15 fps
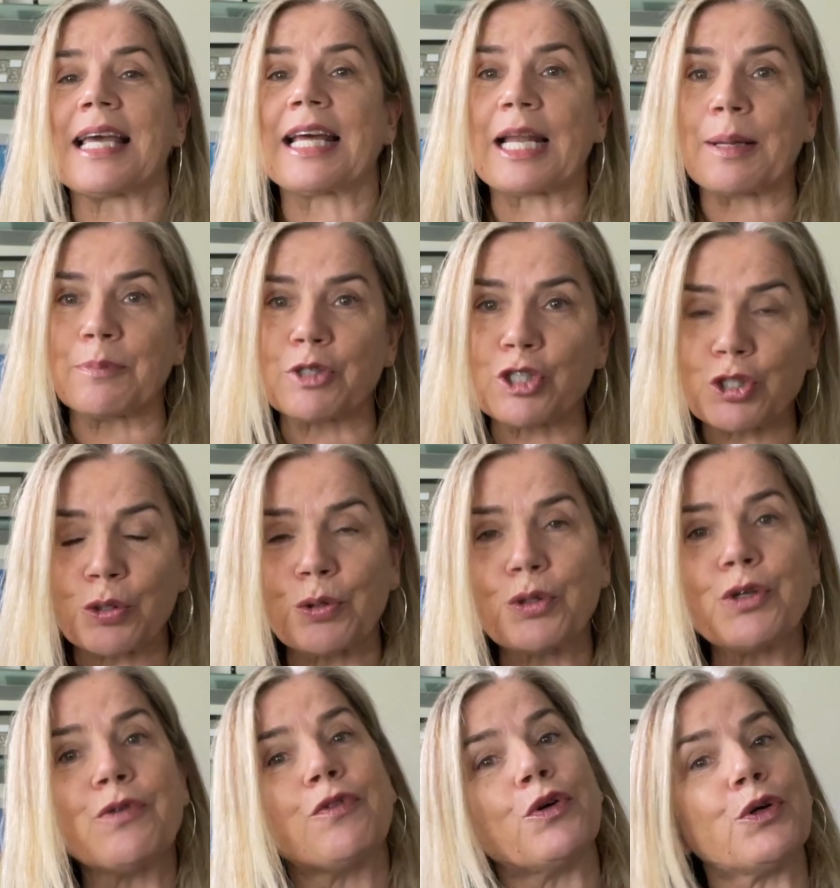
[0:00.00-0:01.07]
And I'm sure
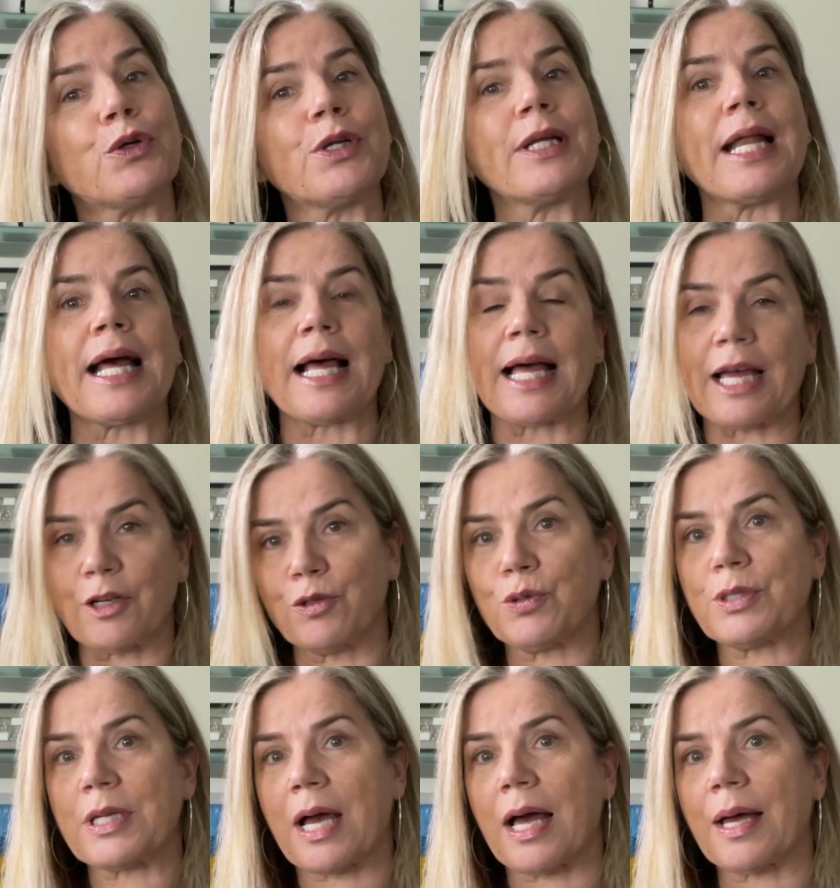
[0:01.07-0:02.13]
you've heard it
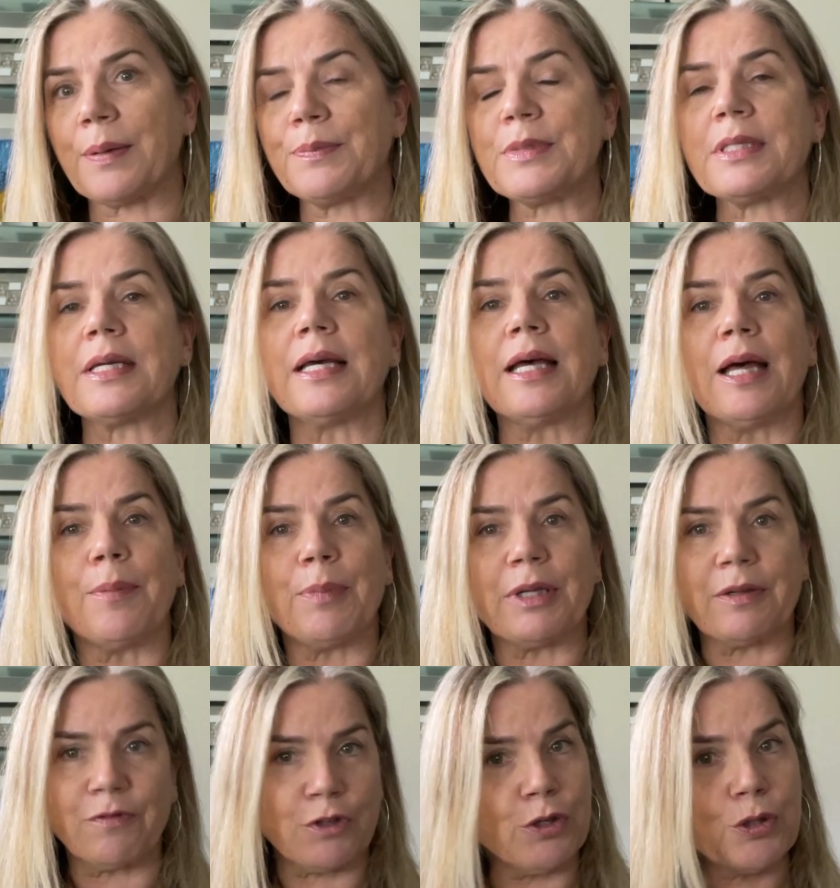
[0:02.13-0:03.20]
100 times, but
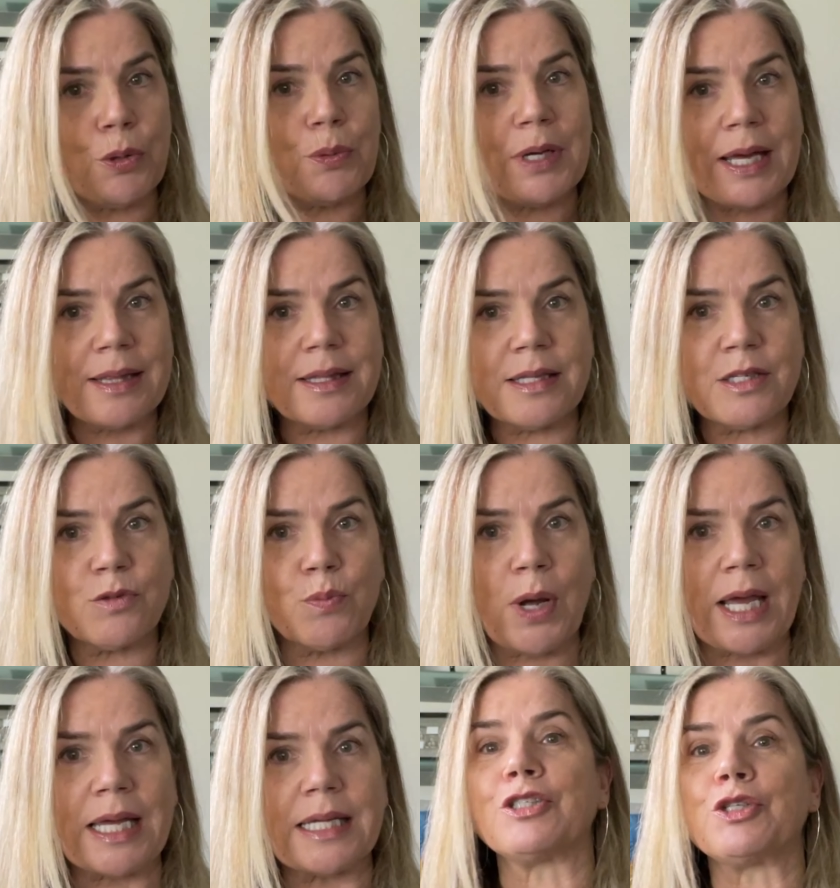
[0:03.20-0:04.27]
if you don't get this
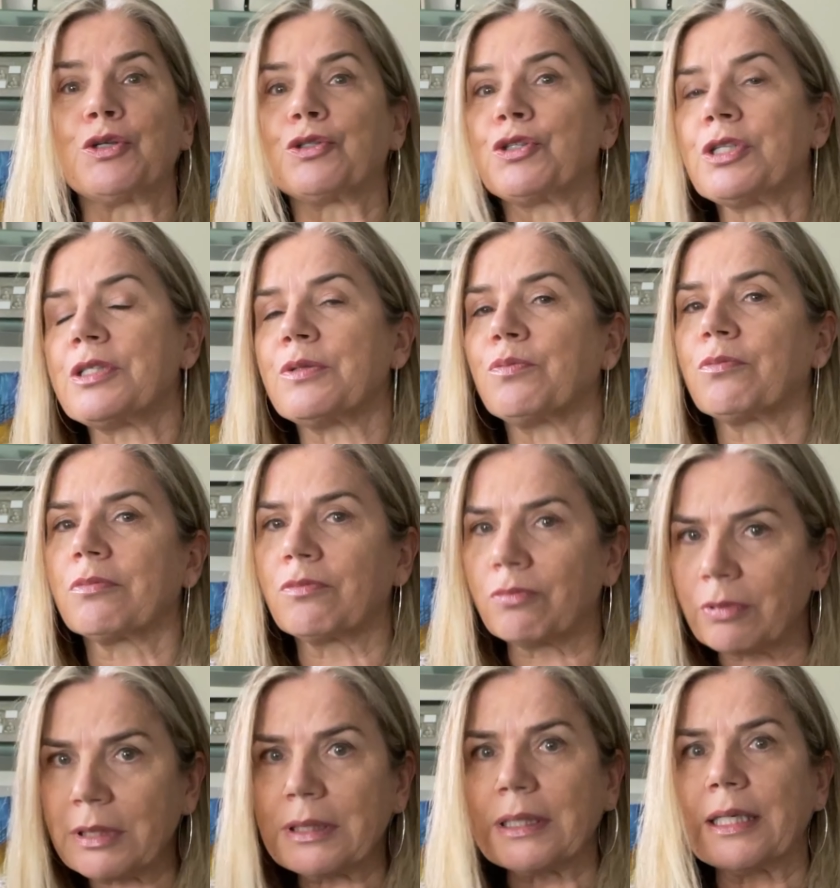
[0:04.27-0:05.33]
right, you're just
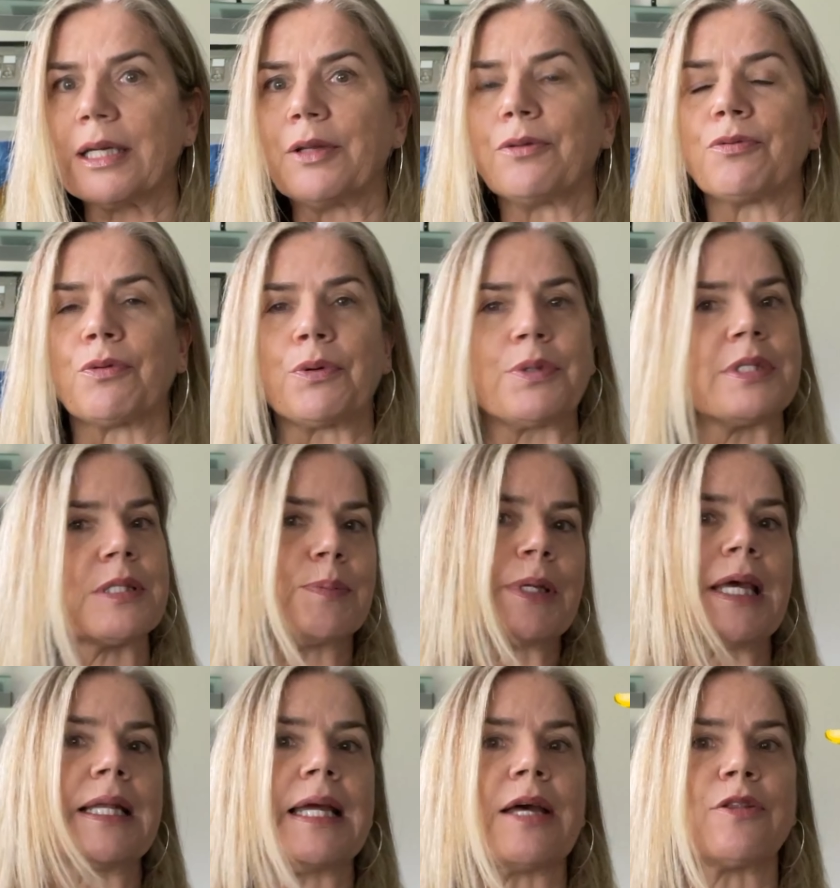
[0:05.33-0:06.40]
really throwing
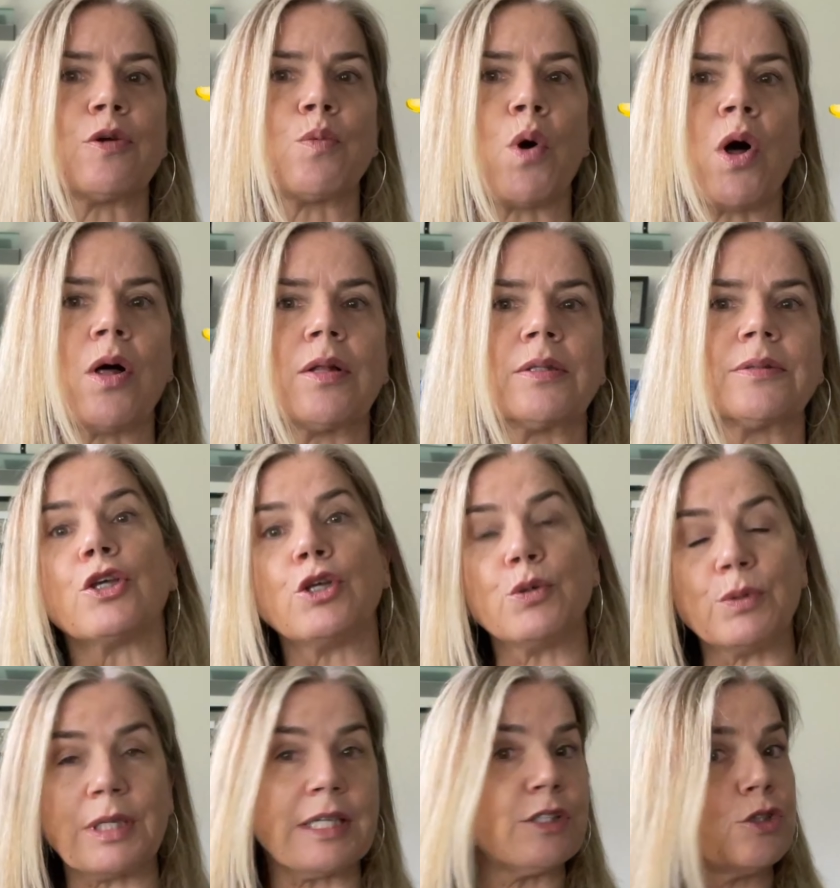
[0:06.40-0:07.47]
spaghetti at the wall. You
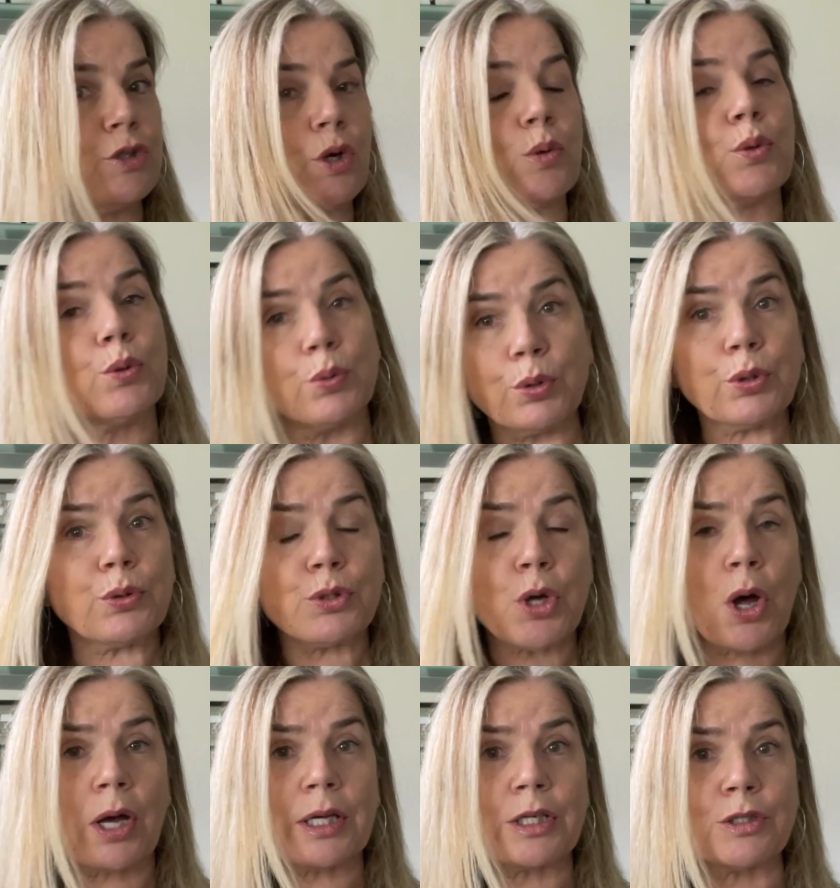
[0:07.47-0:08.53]
need to know who you're
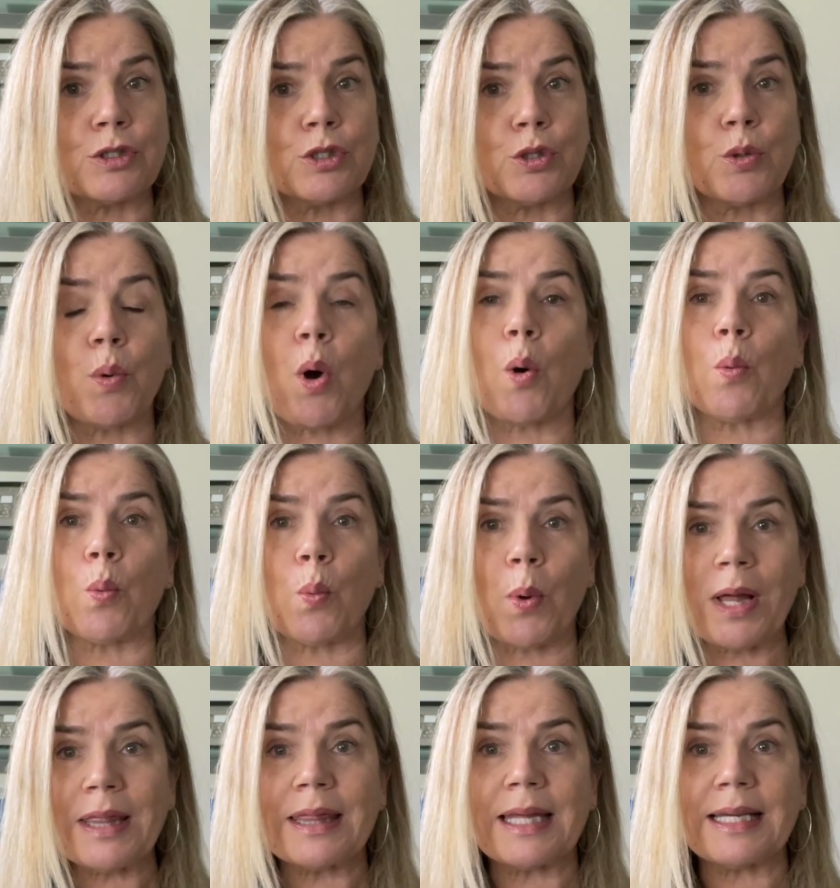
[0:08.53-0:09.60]
talking to,
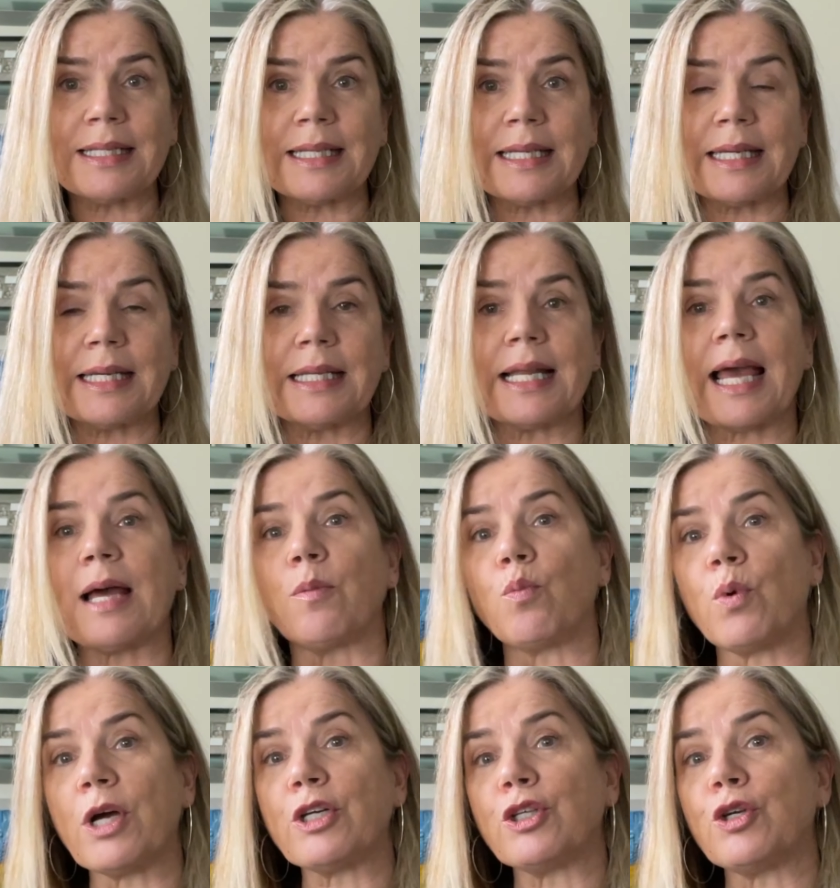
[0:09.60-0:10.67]
what they need, and
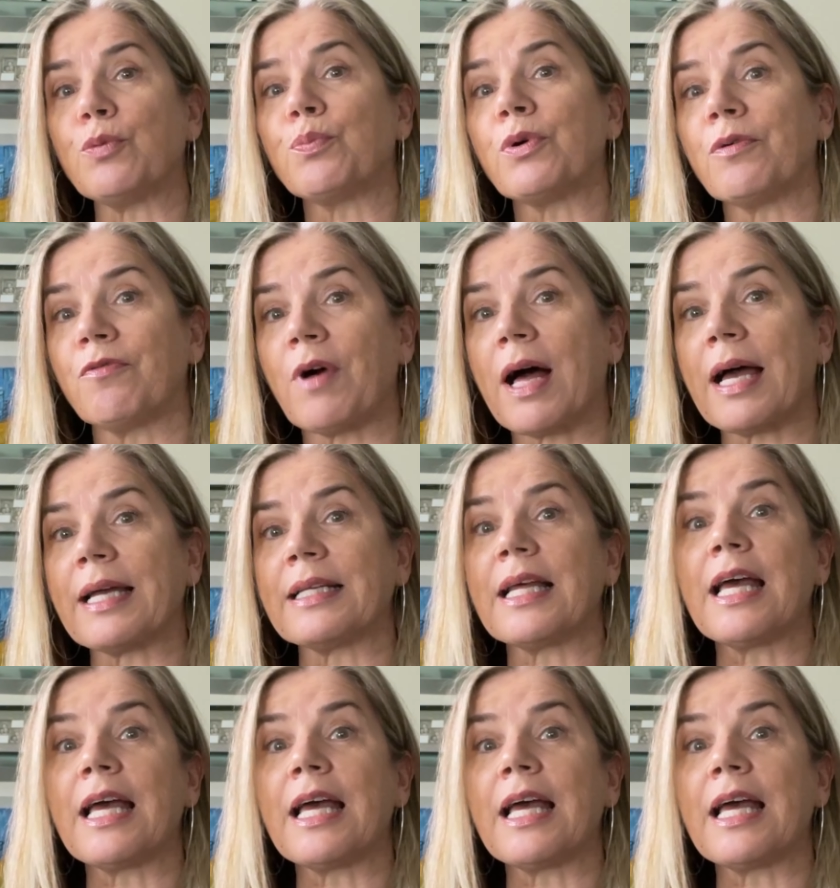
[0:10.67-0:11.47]
what you provide